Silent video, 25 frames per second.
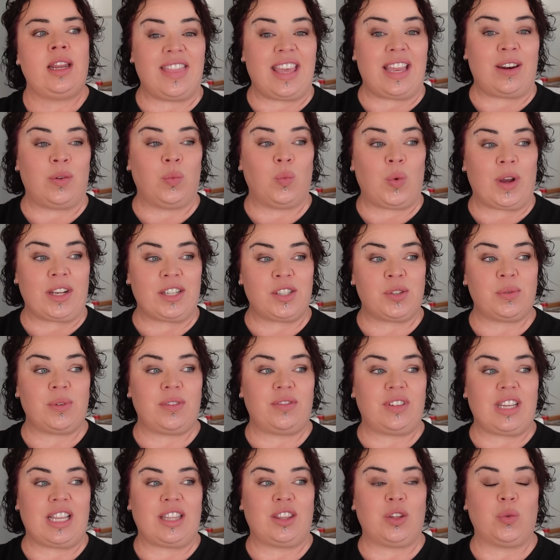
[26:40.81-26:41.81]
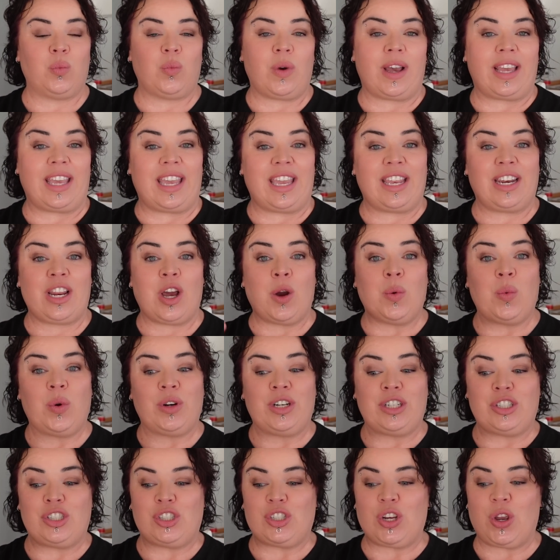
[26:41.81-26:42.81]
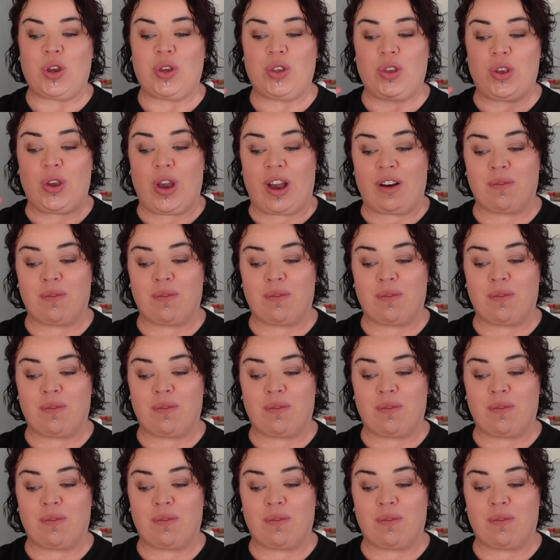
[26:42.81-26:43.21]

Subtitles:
Then once we've done the weigh-in, I want to show you,